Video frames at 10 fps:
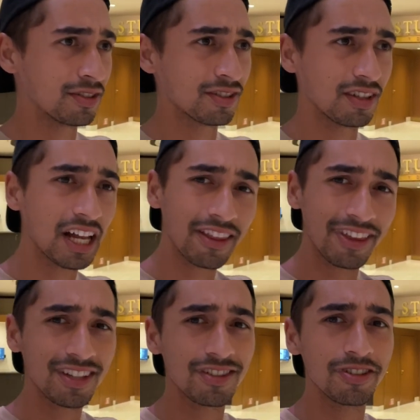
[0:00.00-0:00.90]
There's a lot of
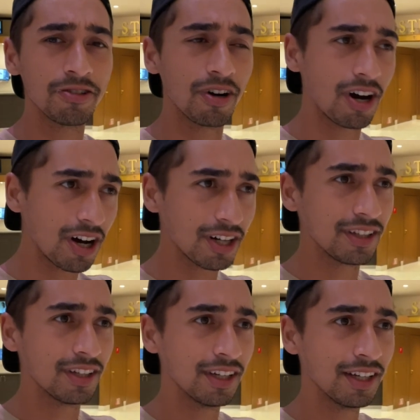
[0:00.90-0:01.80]
things to do
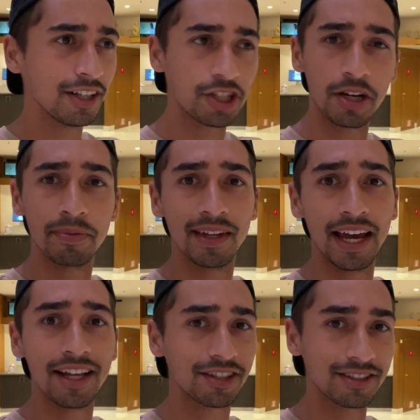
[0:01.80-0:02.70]
on the ship, the
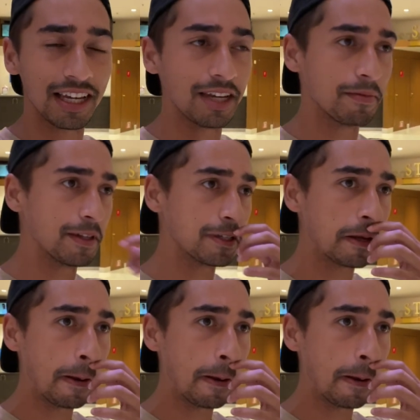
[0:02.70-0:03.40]
entertainment.